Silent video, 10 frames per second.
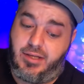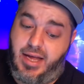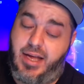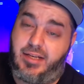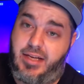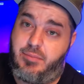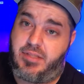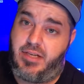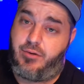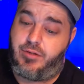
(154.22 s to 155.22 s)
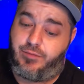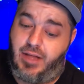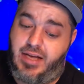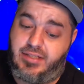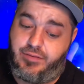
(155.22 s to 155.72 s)
Can't keep secrets,
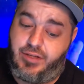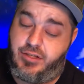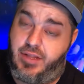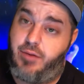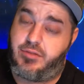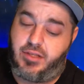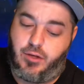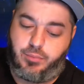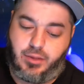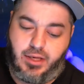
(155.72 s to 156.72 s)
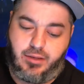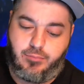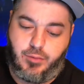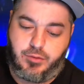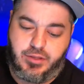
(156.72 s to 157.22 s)
Vlad TV shit. That was a dope like
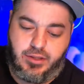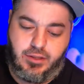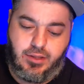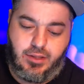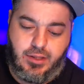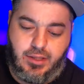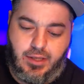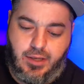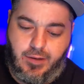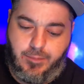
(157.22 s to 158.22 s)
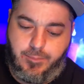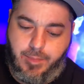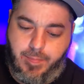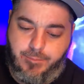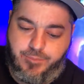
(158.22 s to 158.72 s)
multi.
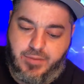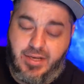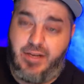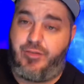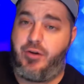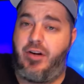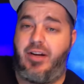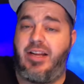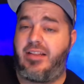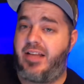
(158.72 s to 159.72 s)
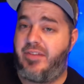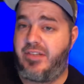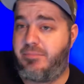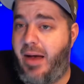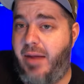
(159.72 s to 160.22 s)
Um, if you hear anything
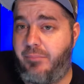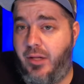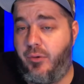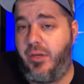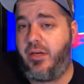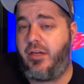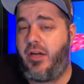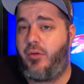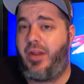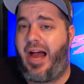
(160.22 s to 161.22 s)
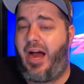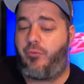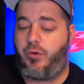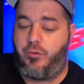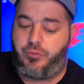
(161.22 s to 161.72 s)
that's mind blowing, know that I
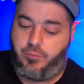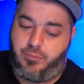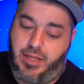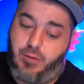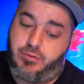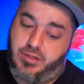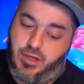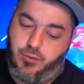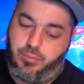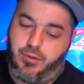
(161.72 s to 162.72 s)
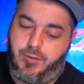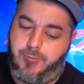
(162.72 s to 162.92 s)
wrote them. That was dope.